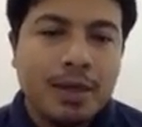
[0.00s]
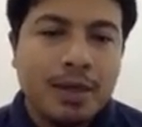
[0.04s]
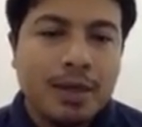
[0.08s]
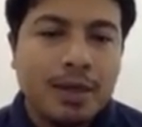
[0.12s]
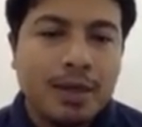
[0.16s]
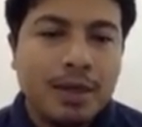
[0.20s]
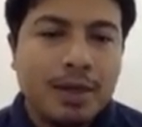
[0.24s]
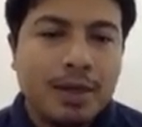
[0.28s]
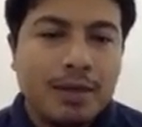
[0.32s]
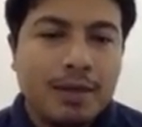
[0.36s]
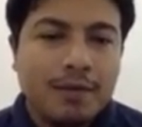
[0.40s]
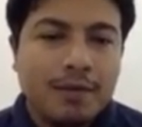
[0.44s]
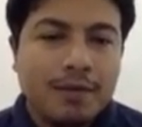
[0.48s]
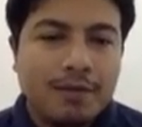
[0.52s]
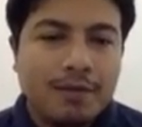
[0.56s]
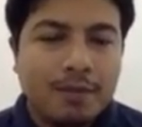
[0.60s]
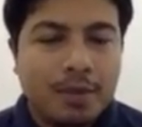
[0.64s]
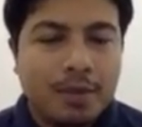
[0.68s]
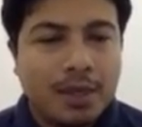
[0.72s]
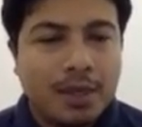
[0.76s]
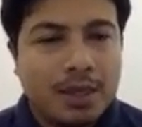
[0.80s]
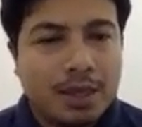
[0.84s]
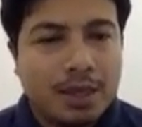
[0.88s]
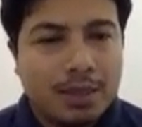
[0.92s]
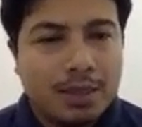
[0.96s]
Live
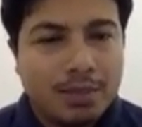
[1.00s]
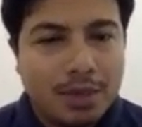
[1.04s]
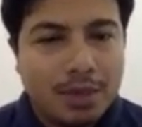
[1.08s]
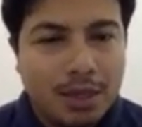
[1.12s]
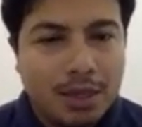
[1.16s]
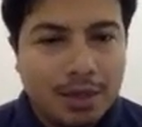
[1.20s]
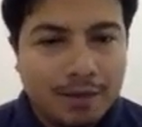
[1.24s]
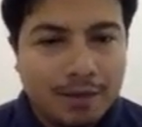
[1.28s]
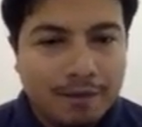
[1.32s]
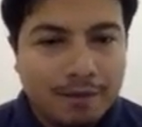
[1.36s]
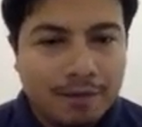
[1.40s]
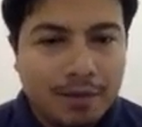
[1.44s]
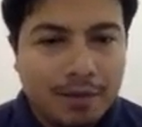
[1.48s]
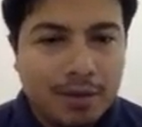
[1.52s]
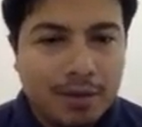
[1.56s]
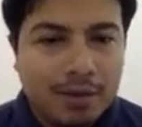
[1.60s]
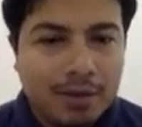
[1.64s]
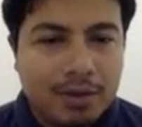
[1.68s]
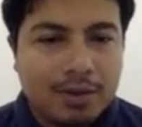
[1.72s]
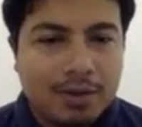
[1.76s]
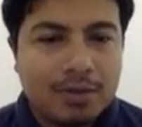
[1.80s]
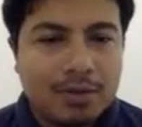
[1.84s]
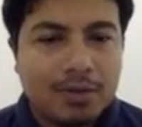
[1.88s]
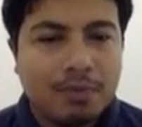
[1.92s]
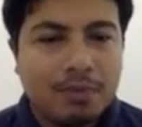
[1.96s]
become lived.
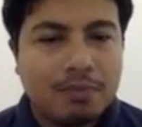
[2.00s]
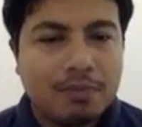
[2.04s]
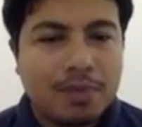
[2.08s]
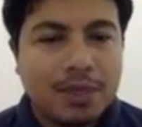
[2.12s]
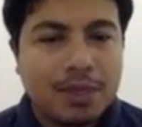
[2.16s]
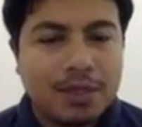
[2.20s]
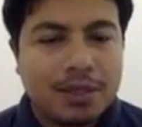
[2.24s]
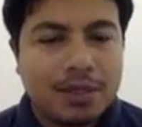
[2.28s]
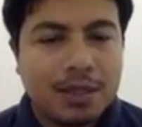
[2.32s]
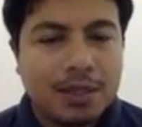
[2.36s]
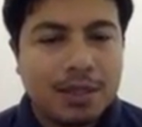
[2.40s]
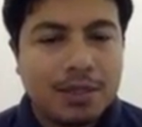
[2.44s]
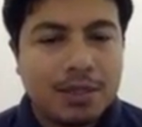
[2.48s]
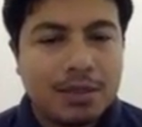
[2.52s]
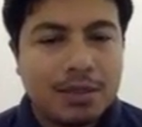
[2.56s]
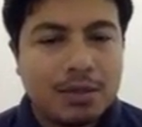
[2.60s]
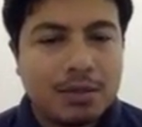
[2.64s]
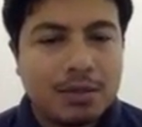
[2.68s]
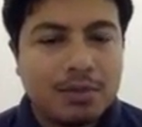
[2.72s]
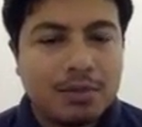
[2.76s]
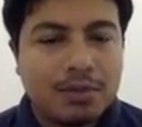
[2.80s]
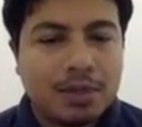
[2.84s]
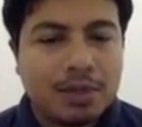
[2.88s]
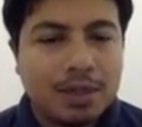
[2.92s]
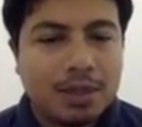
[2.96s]
So past tense
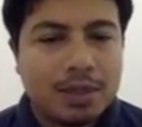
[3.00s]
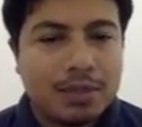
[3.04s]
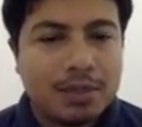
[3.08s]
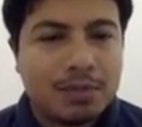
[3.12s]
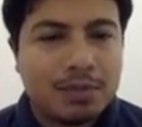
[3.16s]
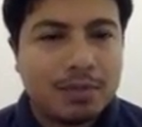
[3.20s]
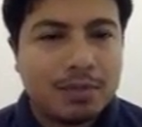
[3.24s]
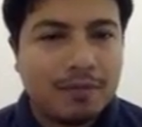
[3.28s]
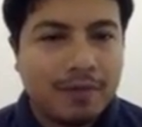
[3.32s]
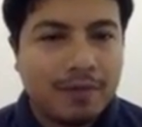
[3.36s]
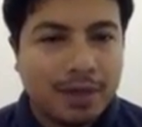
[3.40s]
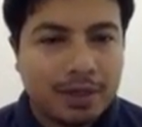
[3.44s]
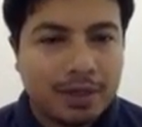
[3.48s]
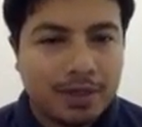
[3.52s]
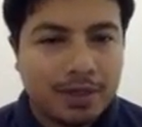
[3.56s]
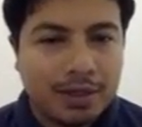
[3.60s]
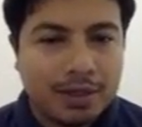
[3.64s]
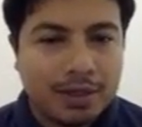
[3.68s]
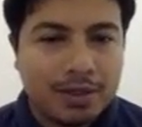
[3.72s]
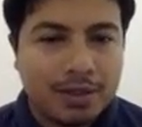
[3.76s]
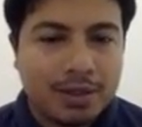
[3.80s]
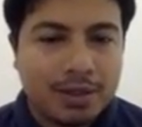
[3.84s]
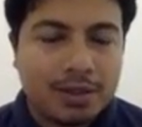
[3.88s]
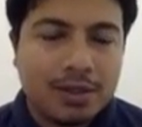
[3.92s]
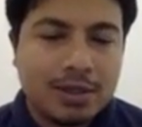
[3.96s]
or past perfect
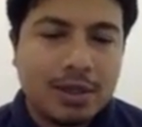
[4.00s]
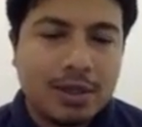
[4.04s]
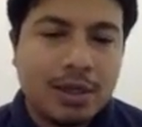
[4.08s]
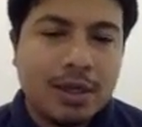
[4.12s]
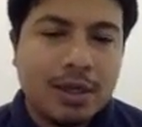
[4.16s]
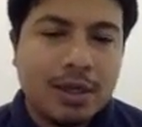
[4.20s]
tense.